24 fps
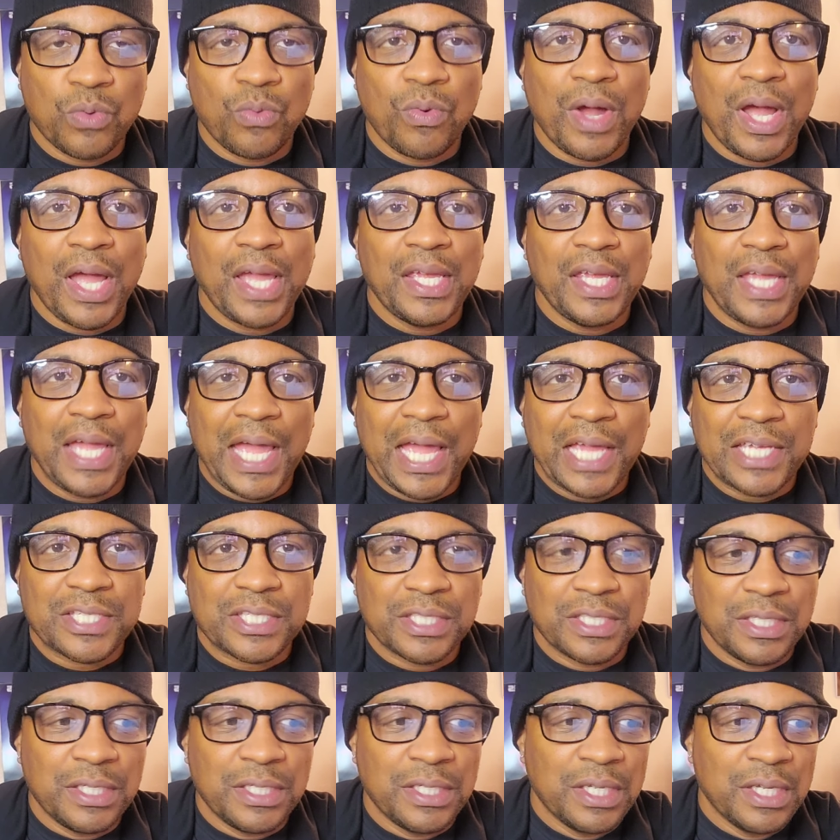why he
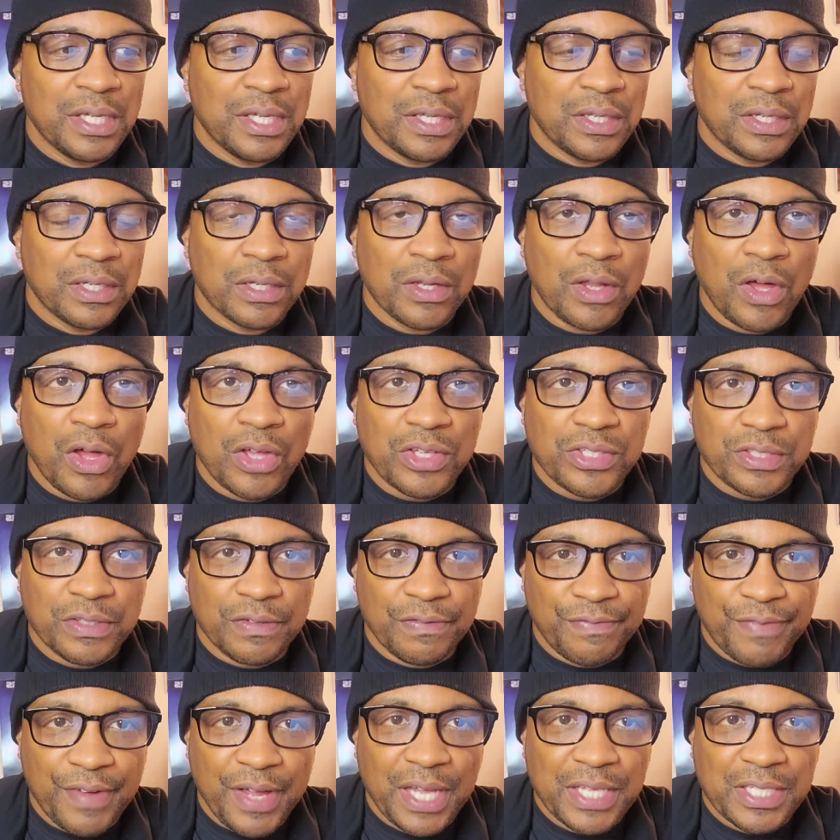actually lost the
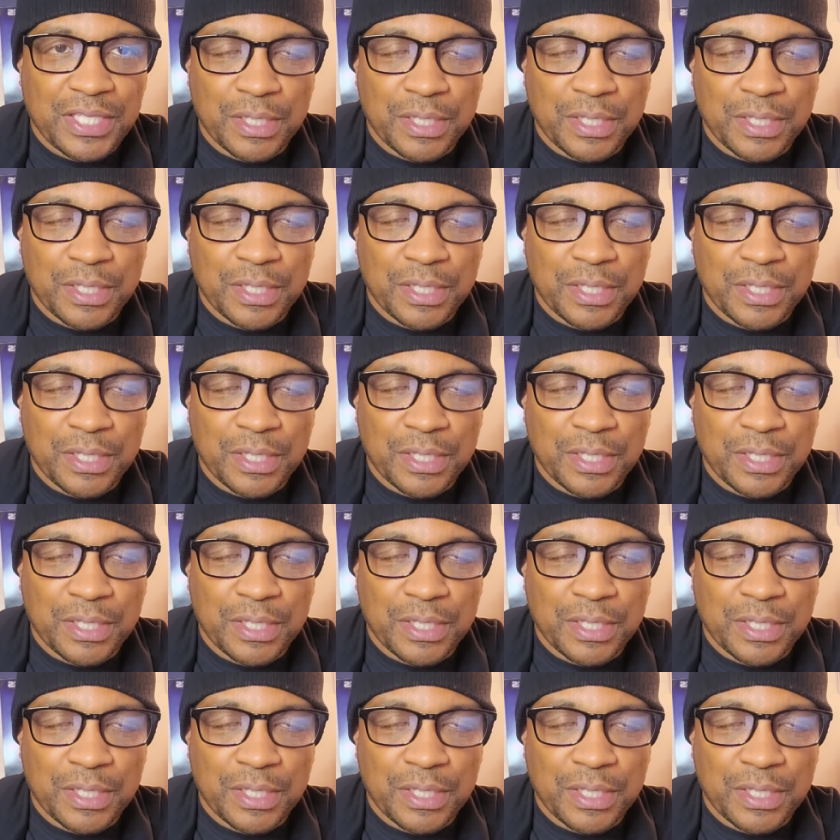fight.